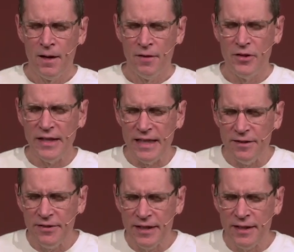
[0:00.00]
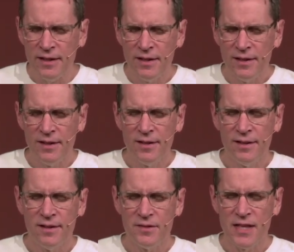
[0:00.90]
of the giving
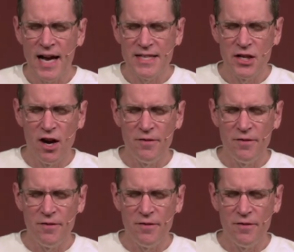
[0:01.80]
of tithes and